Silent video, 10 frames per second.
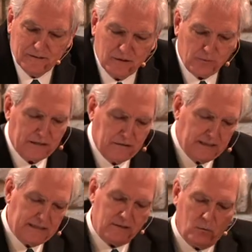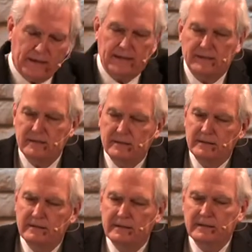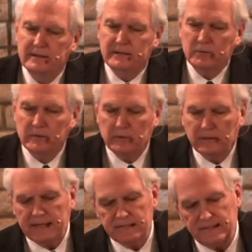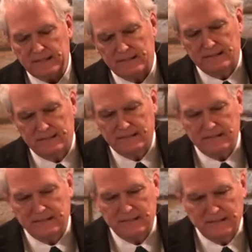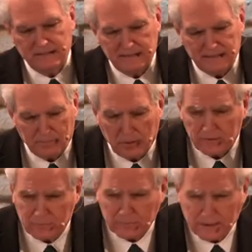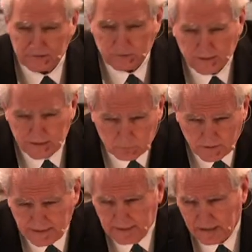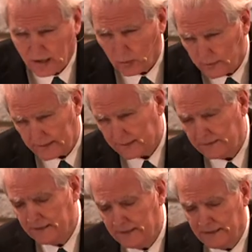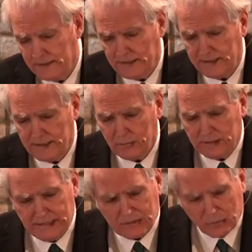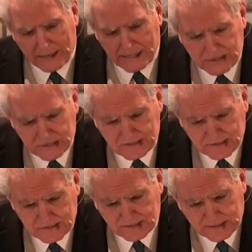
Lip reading: You know, we can look at the wicked until we realize that apart from God's grace, we are wicked. And we need a righteousness that